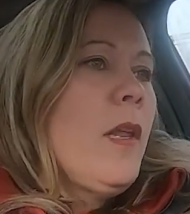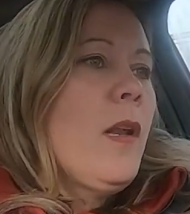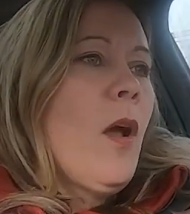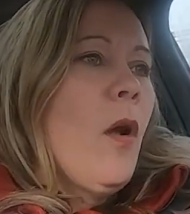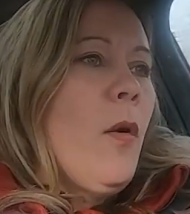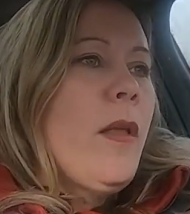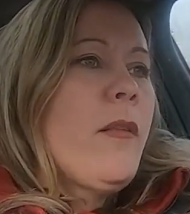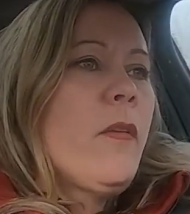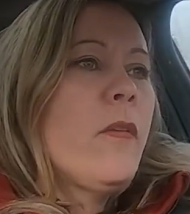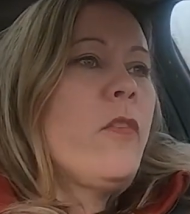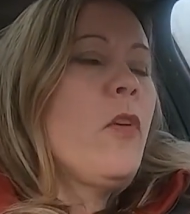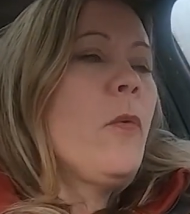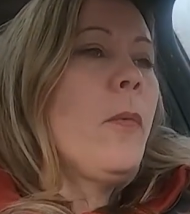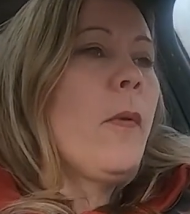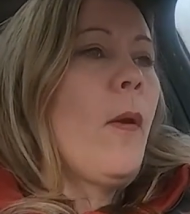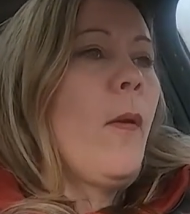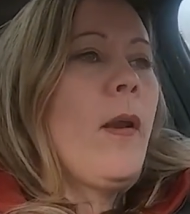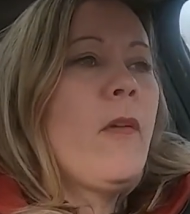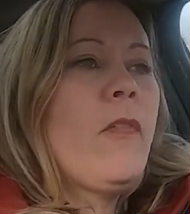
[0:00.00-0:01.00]
you know, it's a
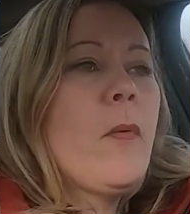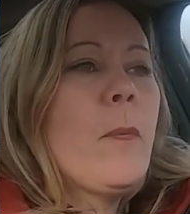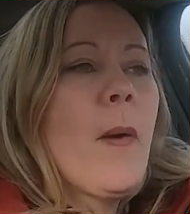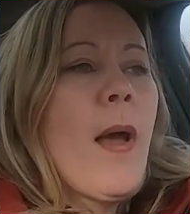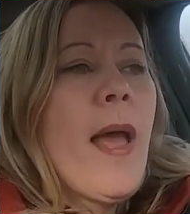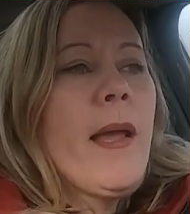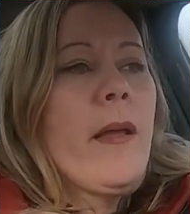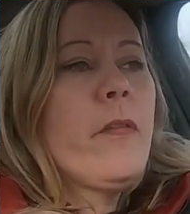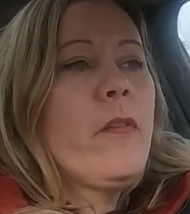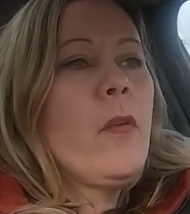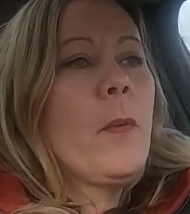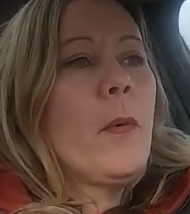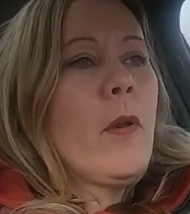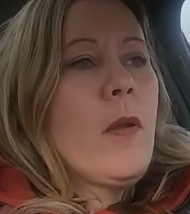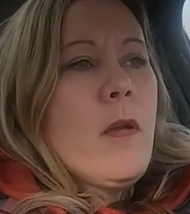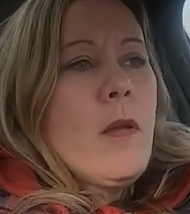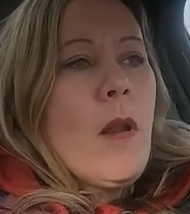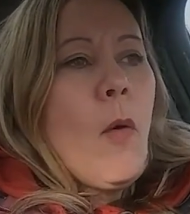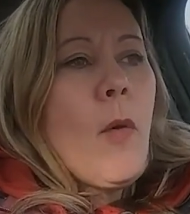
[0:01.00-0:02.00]
Subaru, and if you're buying a
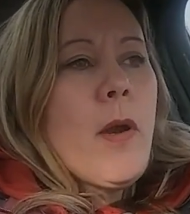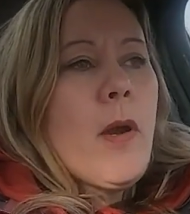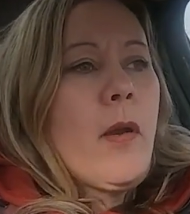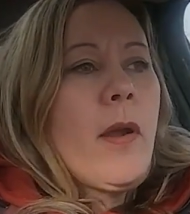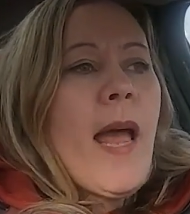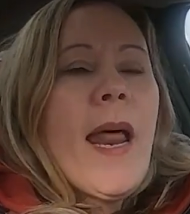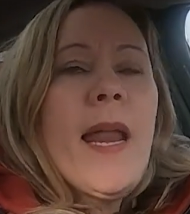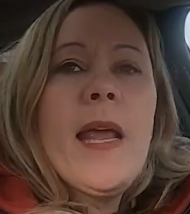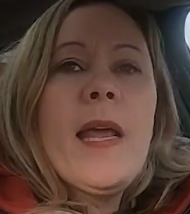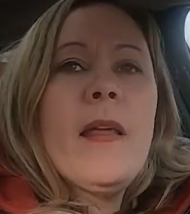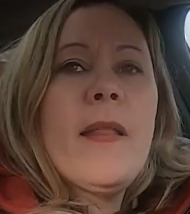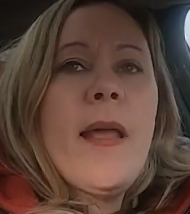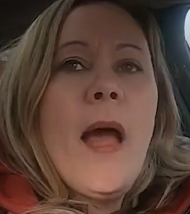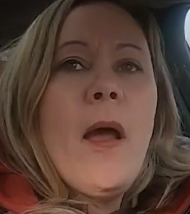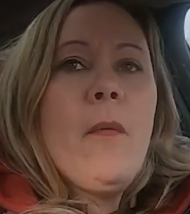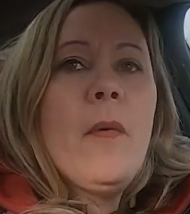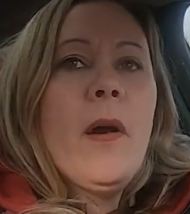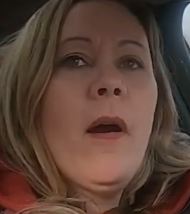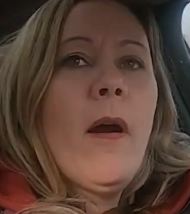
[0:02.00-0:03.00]
Subaru, you know what you're getting in
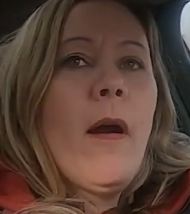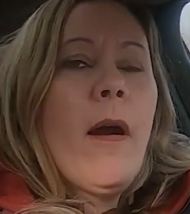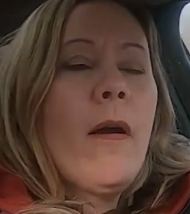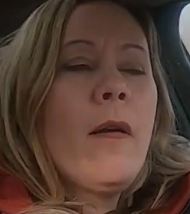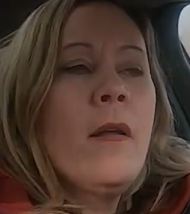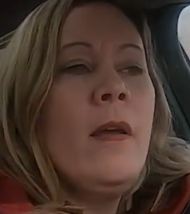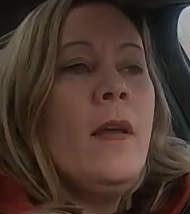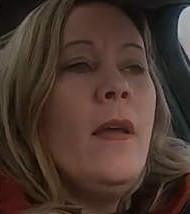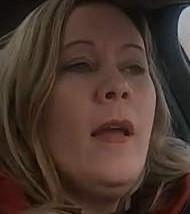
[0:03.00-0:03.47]
that regard.